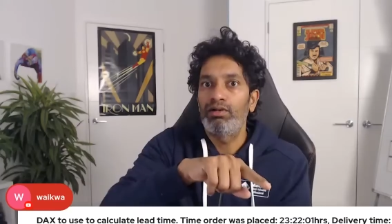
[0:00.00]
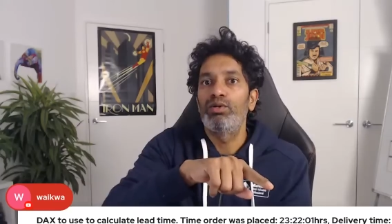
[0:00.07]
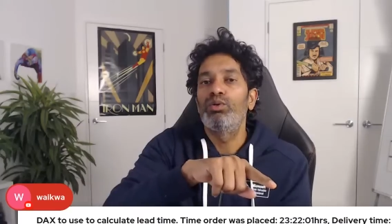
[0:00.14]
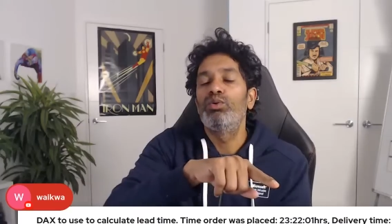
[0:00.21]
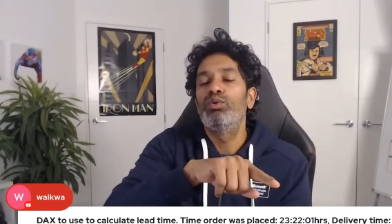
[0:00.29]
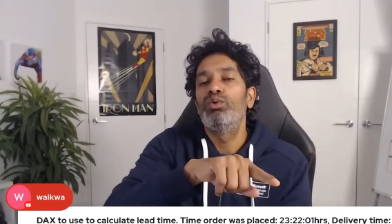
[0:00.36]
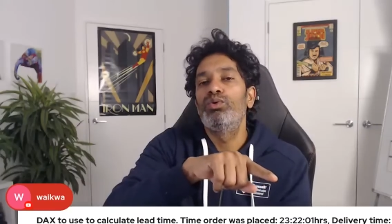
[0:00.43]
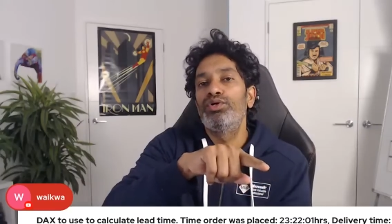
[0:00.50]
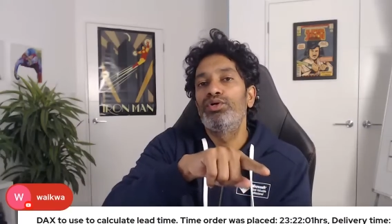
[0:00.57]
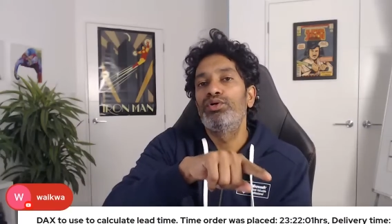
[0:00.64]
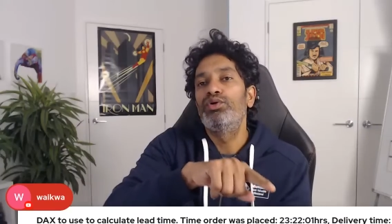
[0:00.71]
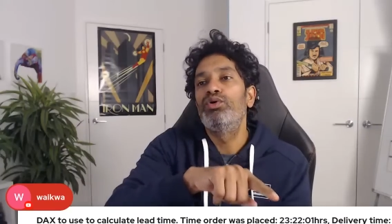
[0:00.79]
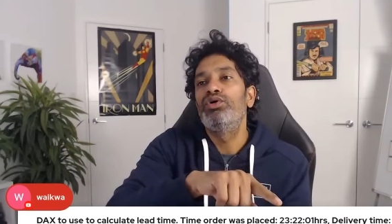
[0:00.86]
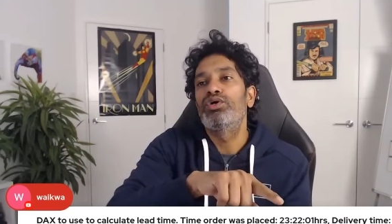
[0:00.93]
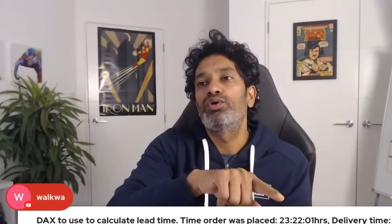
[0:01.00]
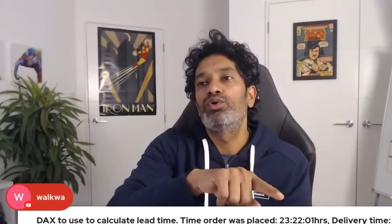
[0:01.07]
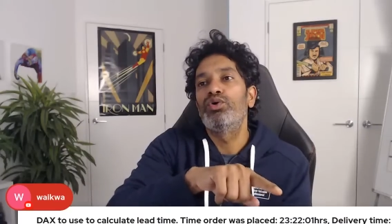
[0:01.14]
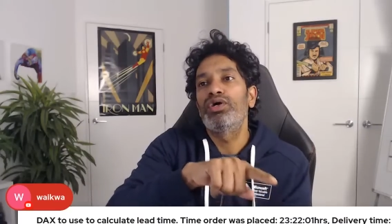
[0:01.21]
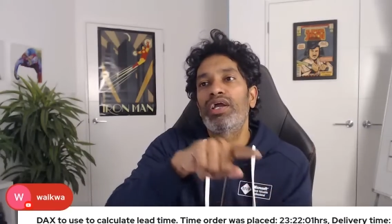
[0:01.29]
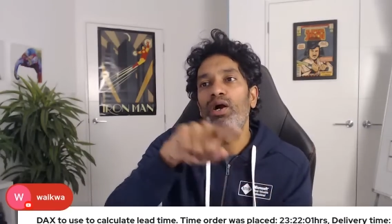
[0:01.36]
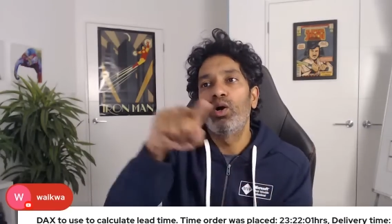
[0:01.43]
you you you're
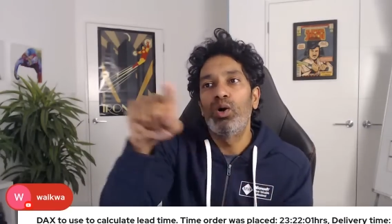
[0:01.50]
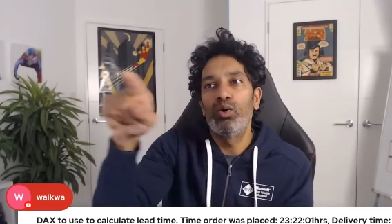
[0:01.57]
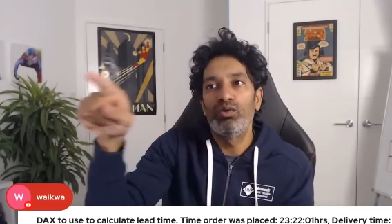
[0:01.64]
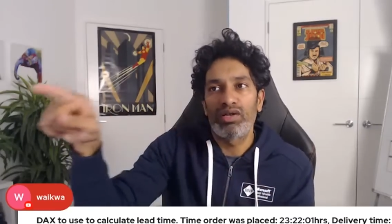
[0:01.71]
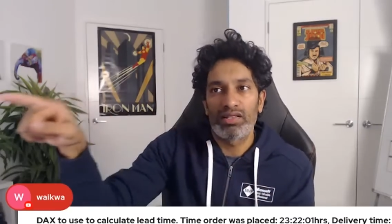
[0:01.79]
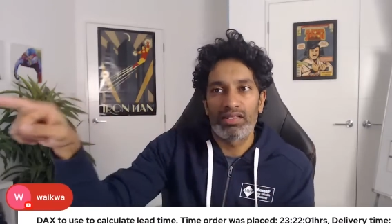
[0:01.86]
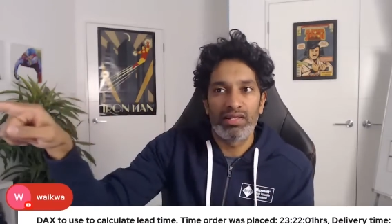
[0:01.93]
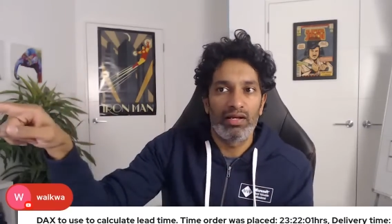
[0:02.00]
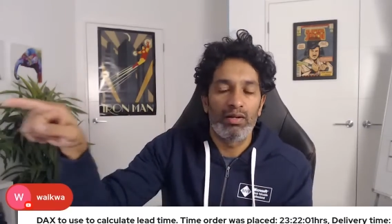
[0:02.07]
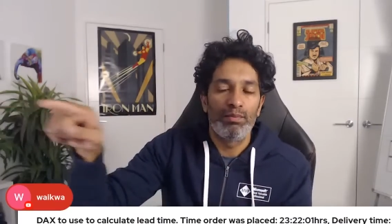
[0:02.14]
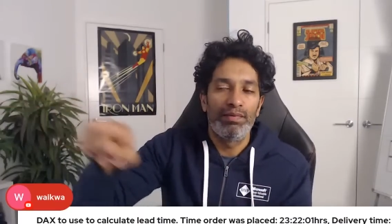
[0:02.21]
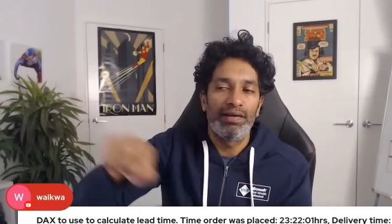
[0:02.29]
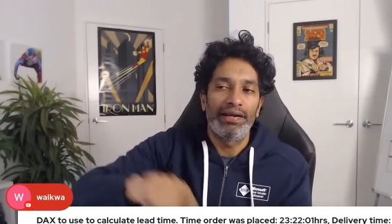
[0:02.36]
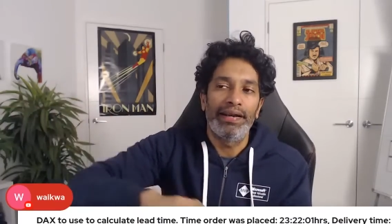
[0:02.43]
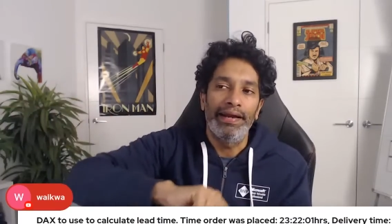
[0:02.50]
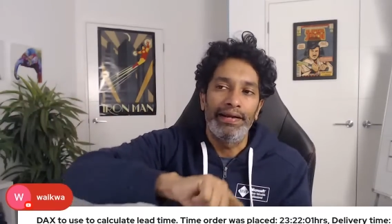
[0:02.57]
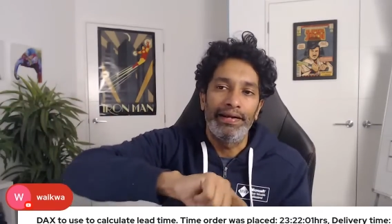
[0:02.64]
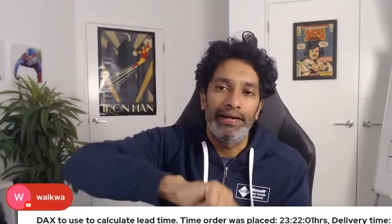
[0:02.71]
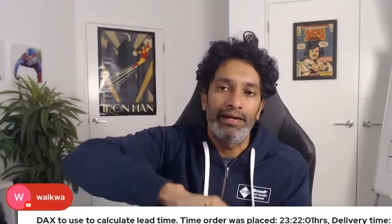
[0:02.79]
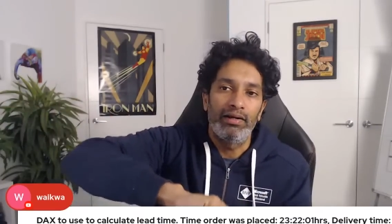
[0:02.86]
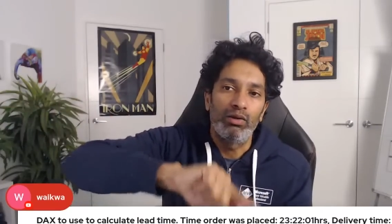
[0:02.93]
going over the
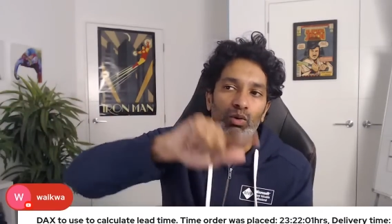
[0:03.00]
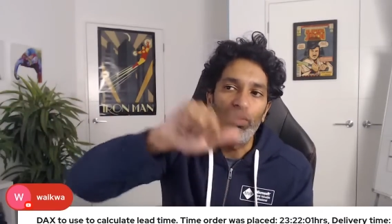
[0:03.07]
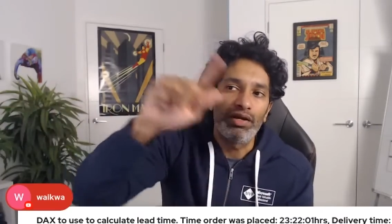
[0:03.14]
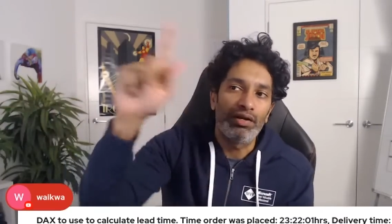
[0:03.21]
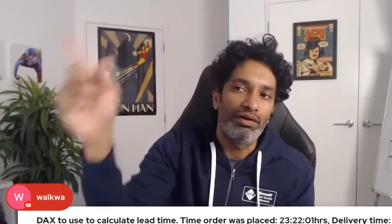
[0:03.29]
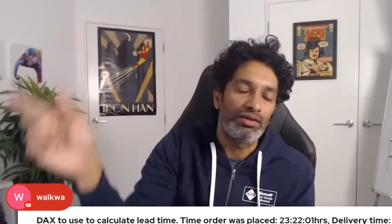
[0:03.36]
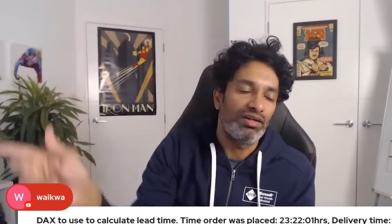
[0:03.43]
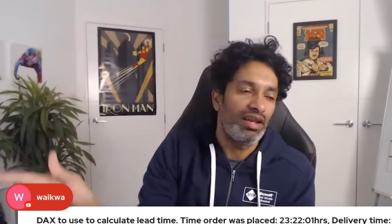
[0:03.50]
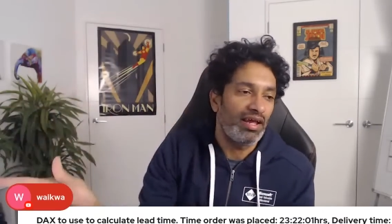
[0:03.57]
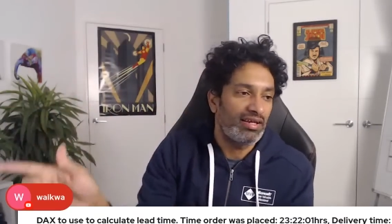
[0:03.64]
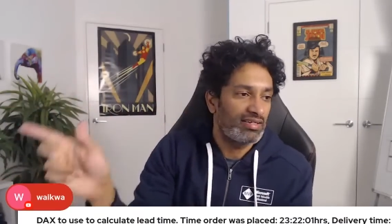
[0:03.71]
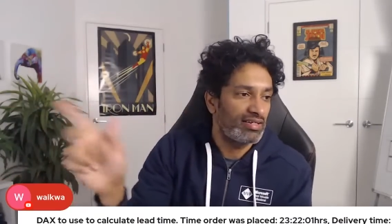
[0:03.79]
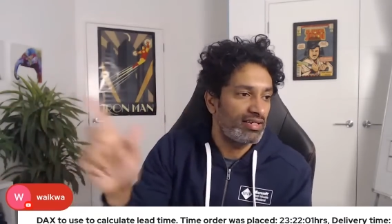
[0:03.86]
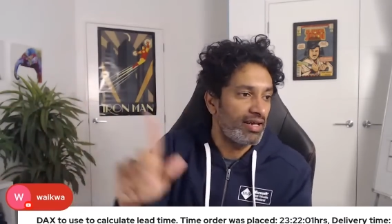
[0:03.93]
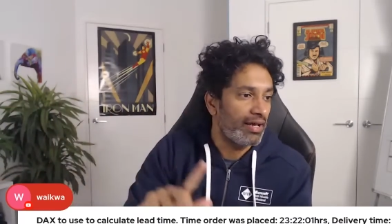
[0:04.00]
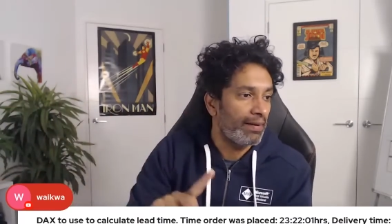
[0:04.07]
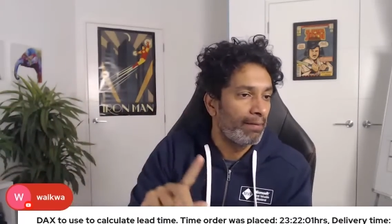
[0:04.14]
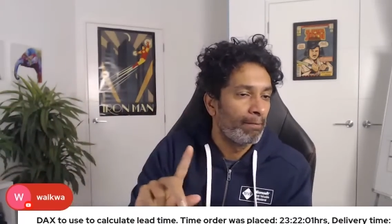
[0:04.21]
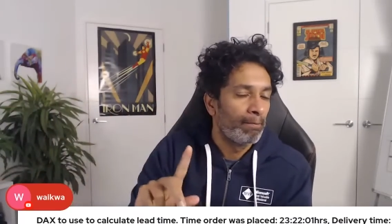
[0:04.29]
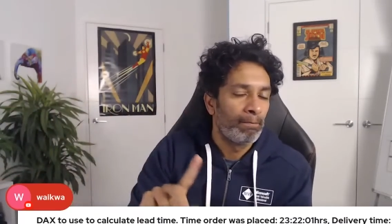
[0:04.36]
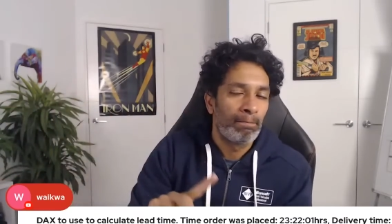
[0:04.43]
midnight and going into the next
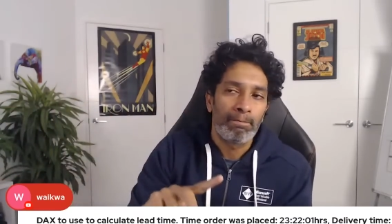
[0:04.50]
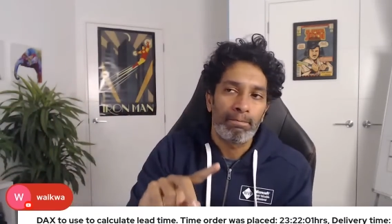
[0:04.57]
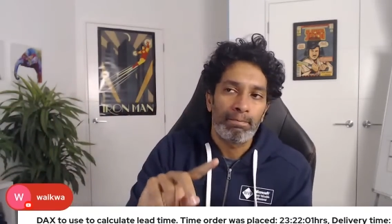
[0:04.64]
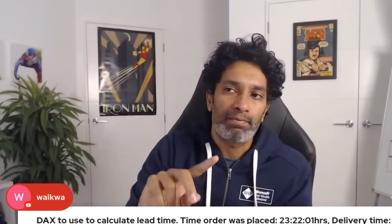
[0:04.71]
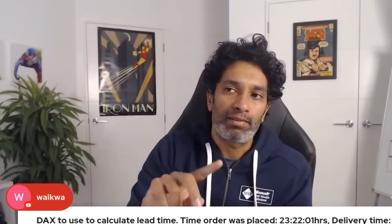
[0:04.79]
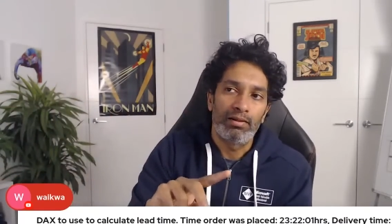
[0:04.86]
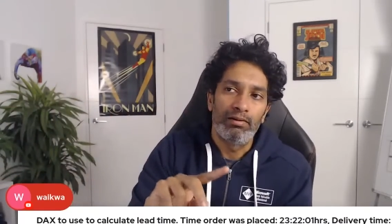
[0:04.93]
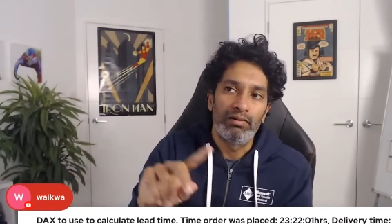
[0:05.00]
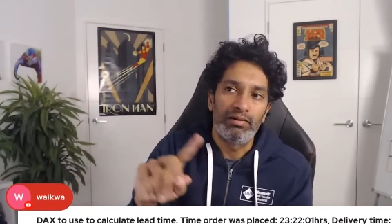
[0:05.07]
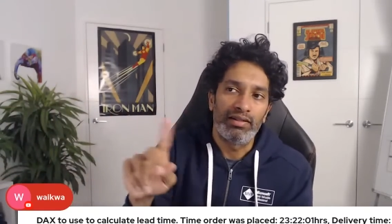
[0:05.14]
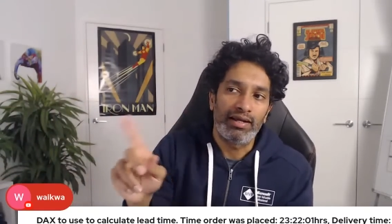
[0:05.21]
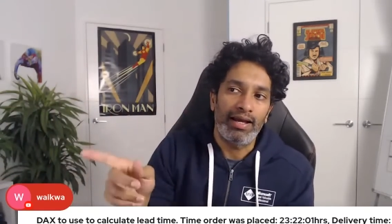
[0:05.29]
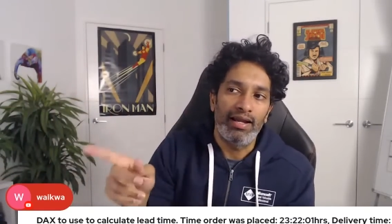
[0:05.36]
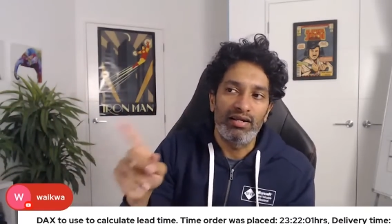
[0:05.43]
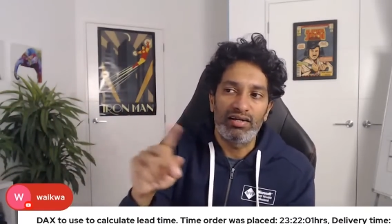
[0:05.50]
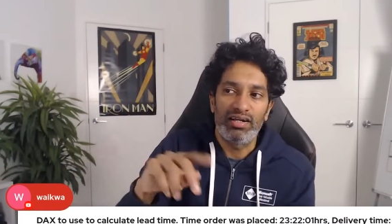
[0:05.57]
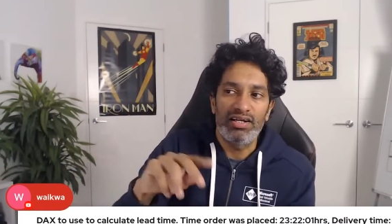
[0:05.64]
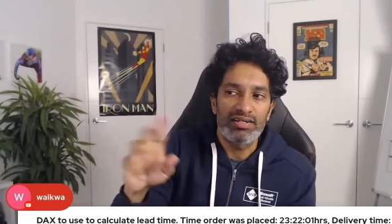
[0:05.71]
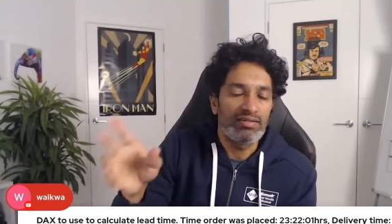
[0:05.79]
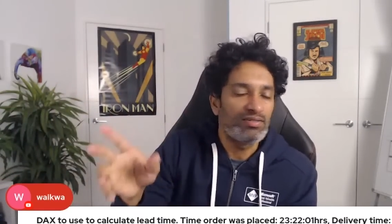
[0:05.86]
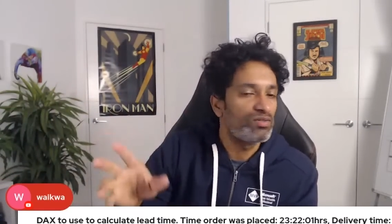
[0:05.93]
day uh, the
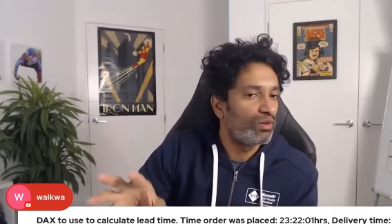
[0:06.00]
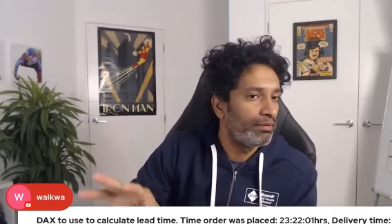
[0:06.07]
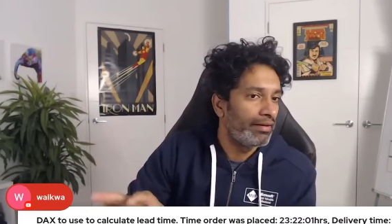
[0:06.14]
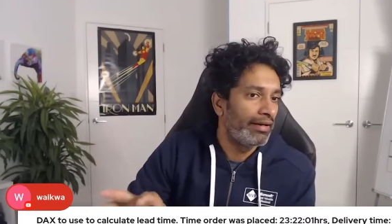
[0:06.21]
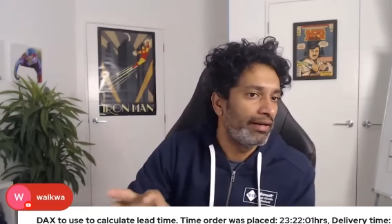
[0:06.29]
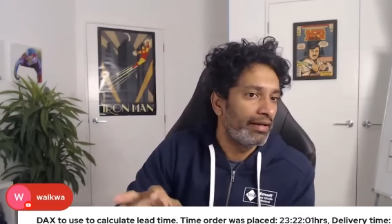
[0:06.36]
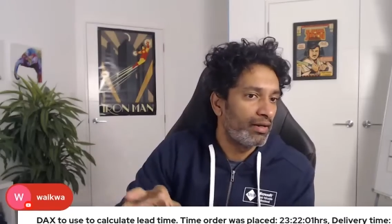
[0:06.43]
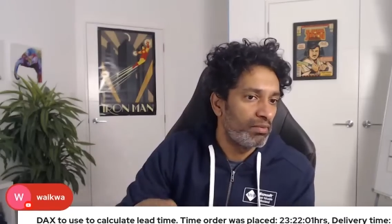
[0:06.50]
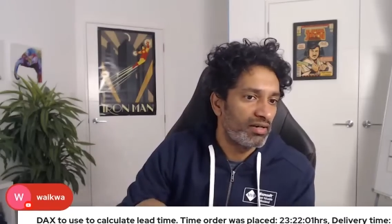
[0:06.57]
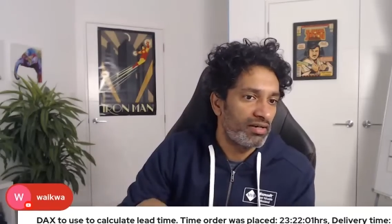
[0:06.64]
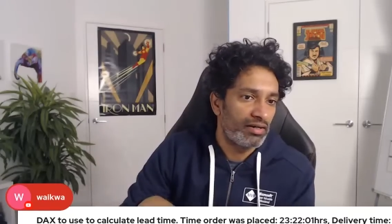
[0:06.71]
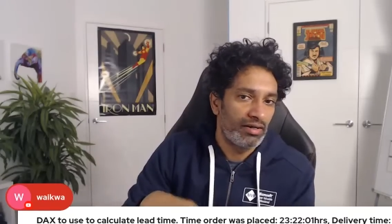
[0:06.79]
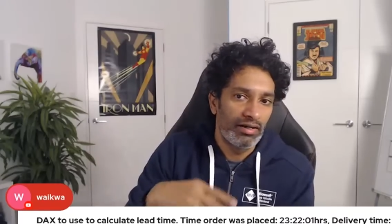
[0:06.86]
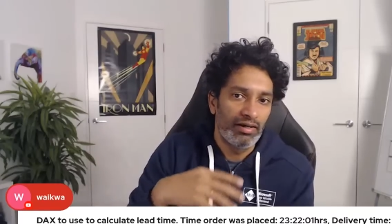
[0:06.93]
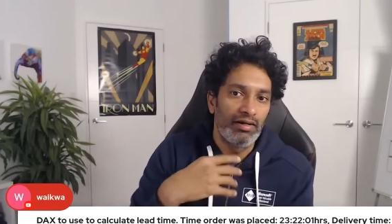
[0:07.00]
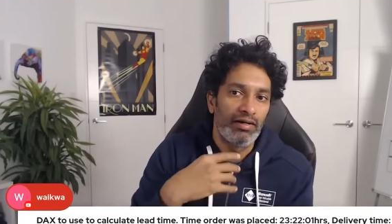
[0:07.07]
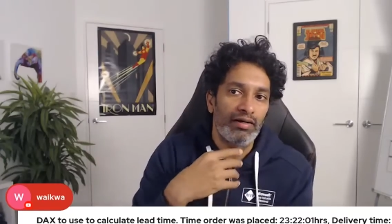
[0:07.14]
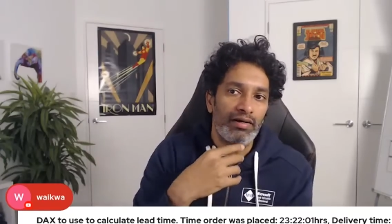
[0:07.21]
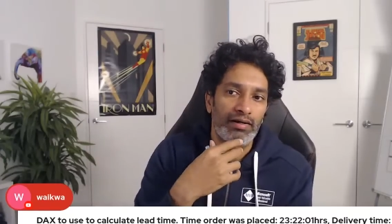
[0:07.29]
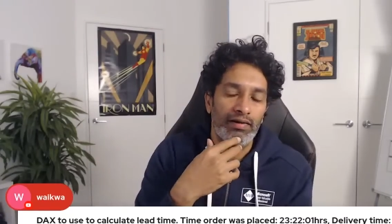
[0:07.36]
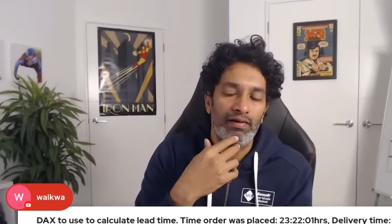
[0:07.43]
calculations will be a little bit uh,